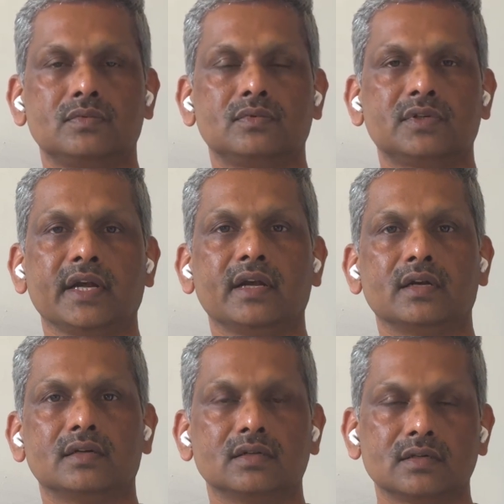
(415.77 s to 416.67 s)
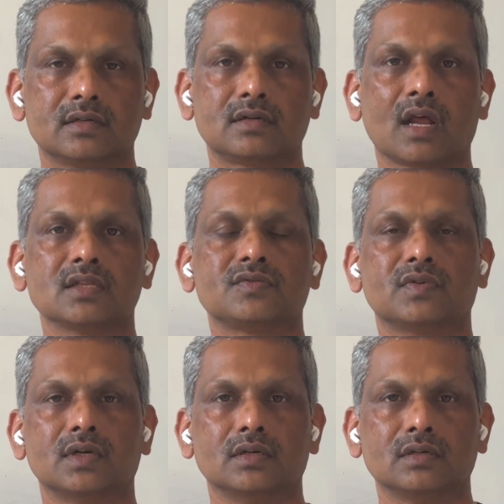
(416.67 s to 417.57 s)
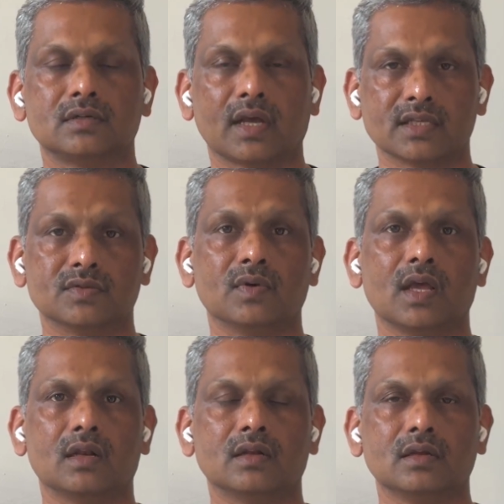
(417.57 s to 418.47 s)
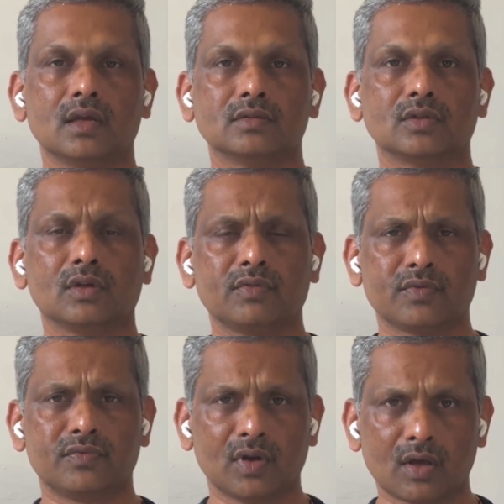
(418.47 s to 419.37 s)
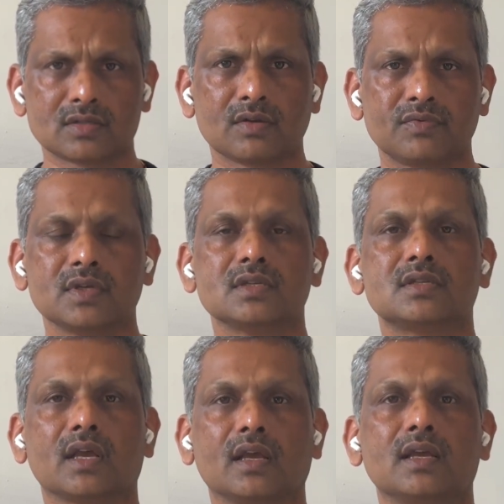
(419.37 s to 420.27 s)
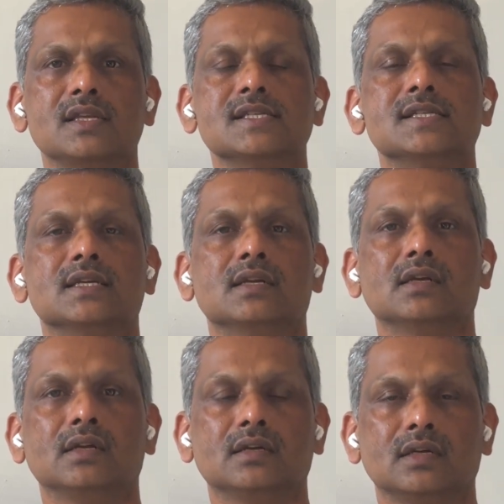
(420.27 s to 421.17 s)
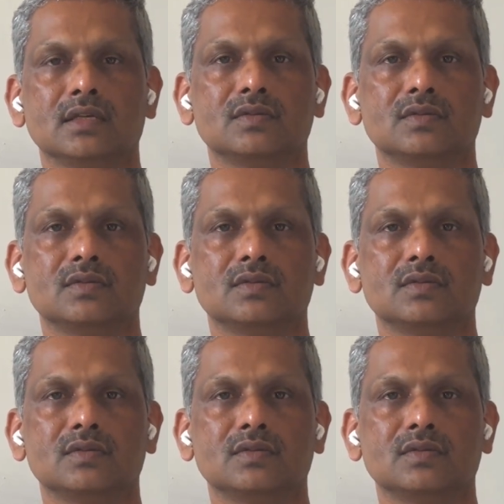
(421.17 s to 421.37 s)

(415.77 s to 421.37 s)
traded, transferred as well. So the whole philosophy is again is